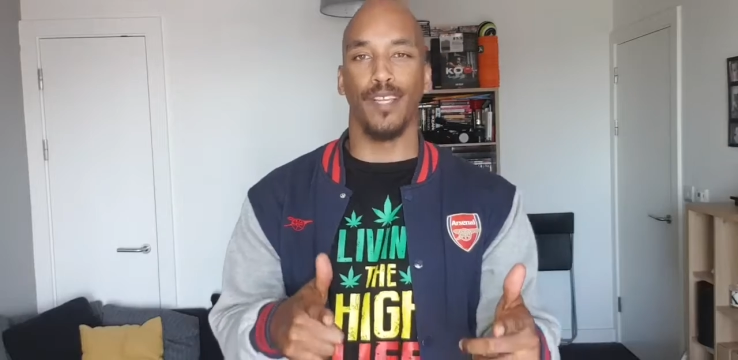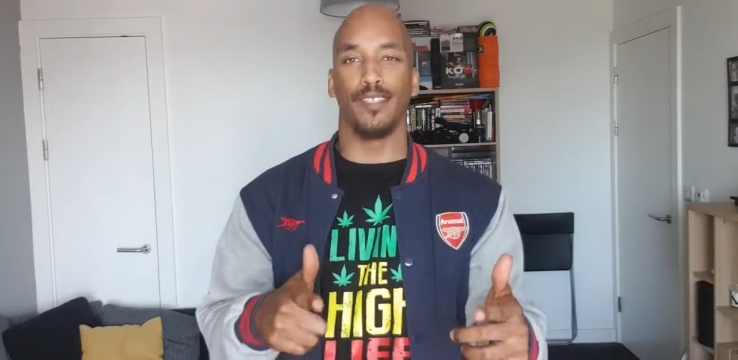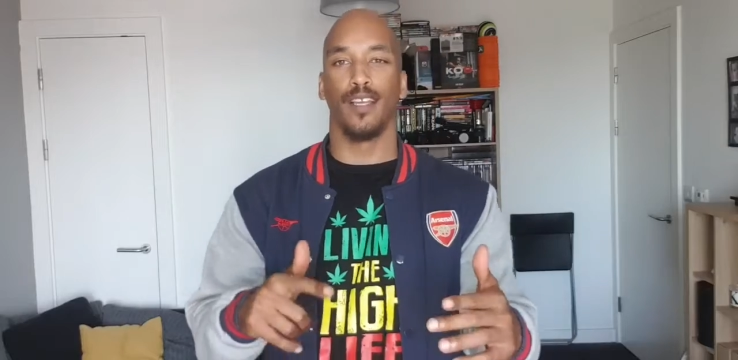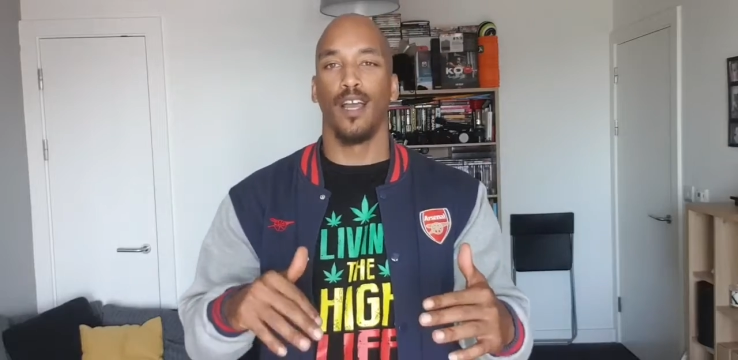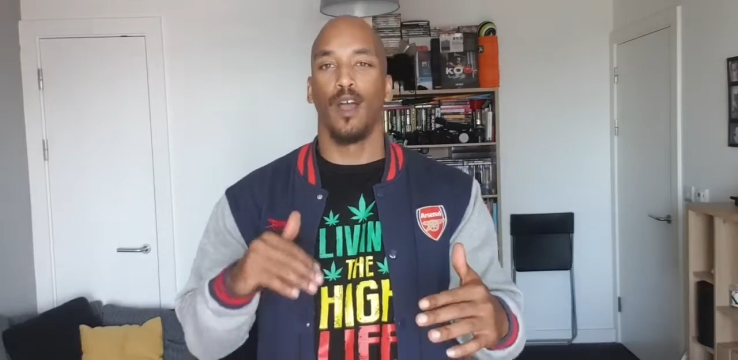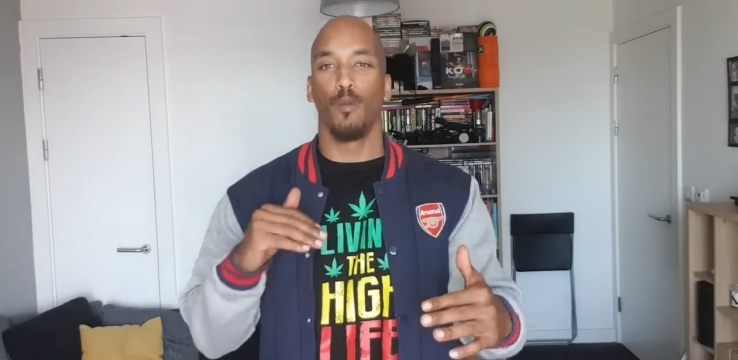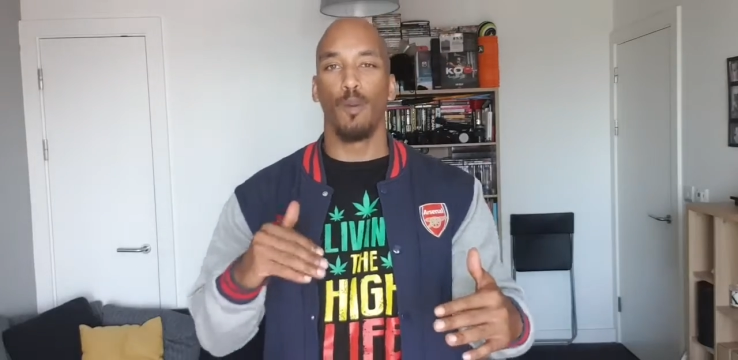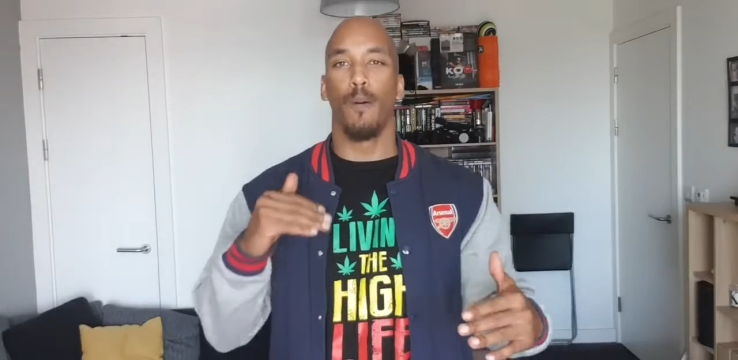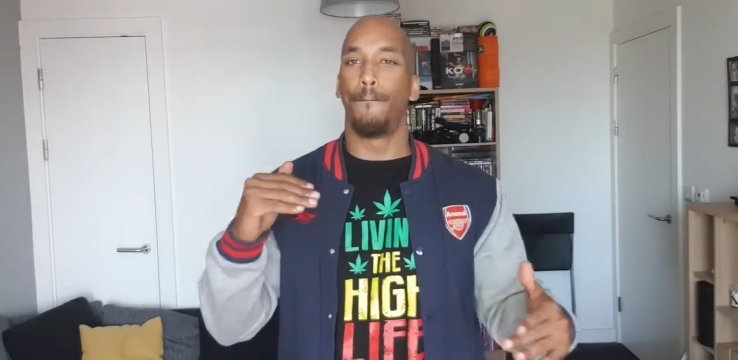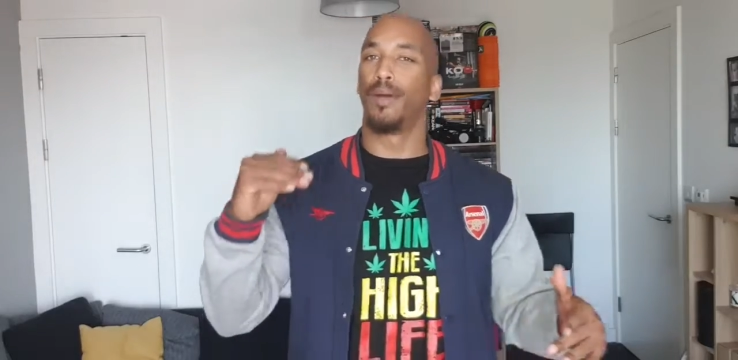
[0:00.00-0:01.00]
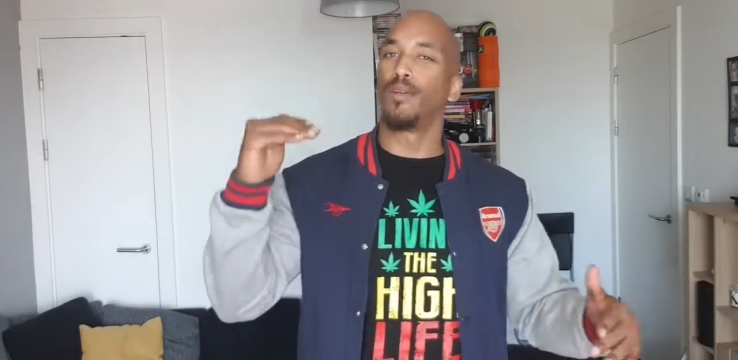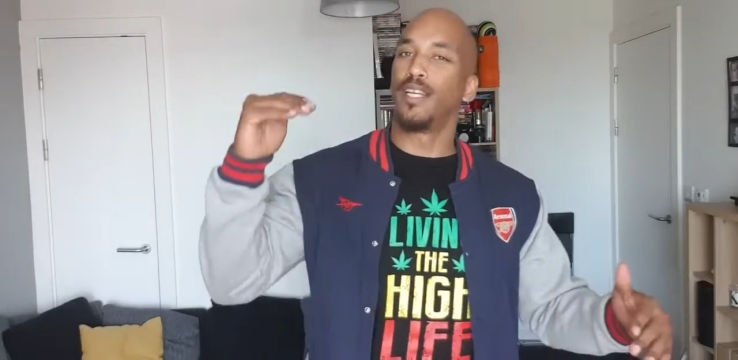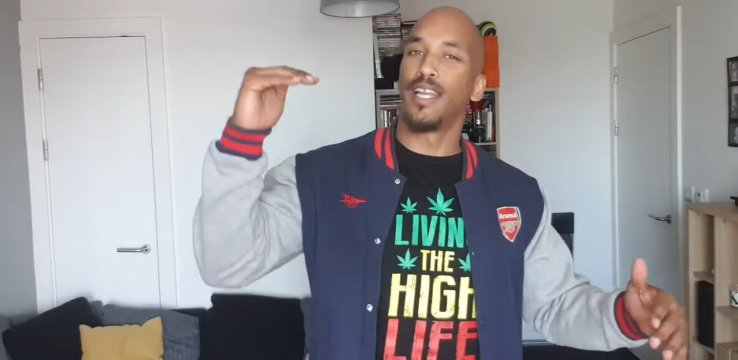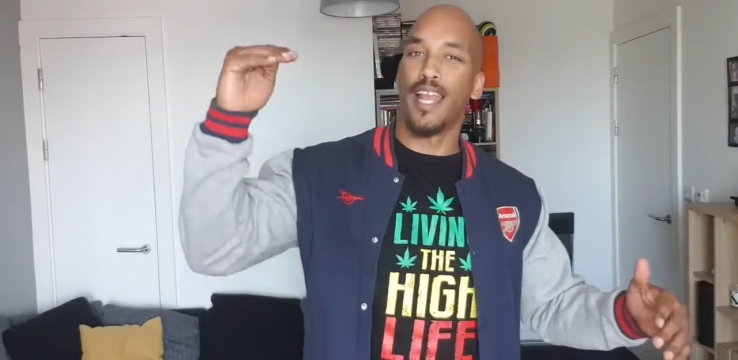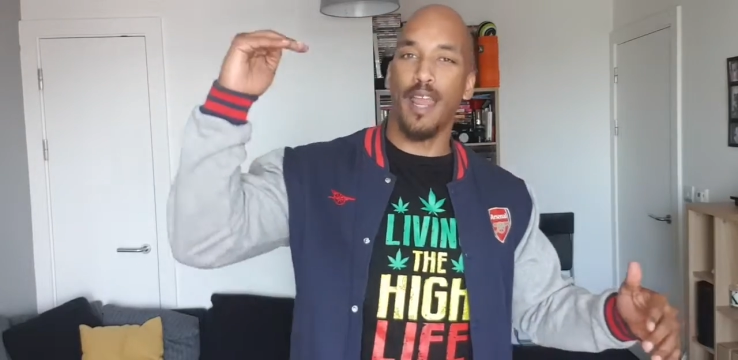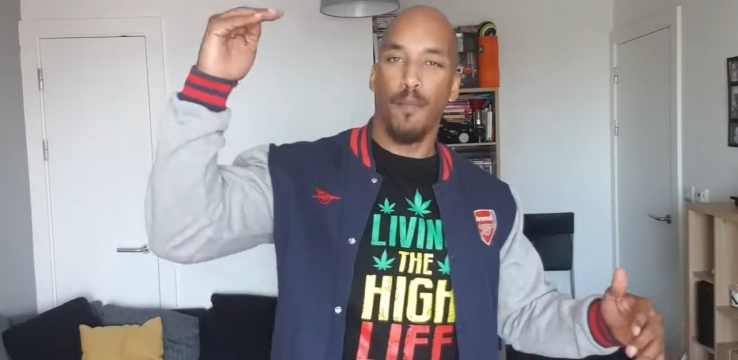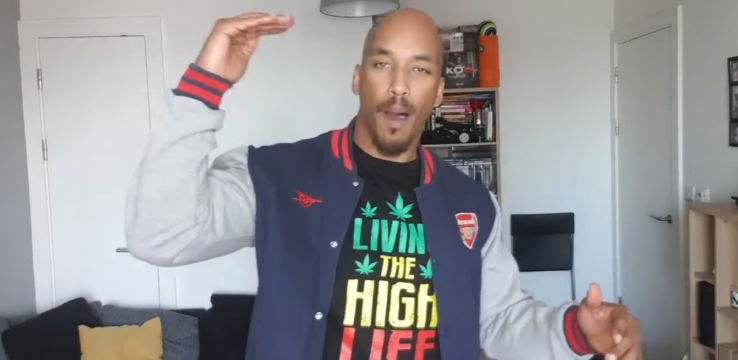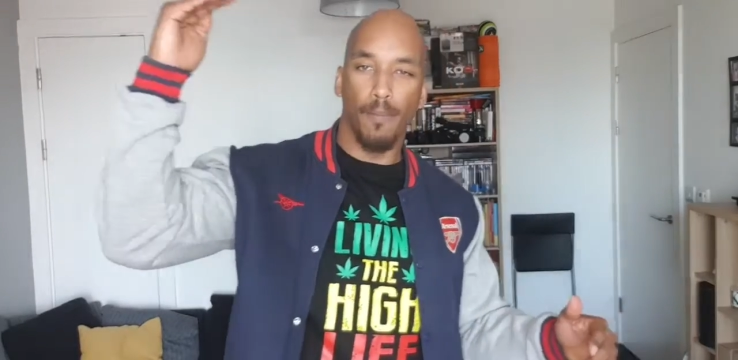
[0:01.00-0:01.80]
Is we were building the game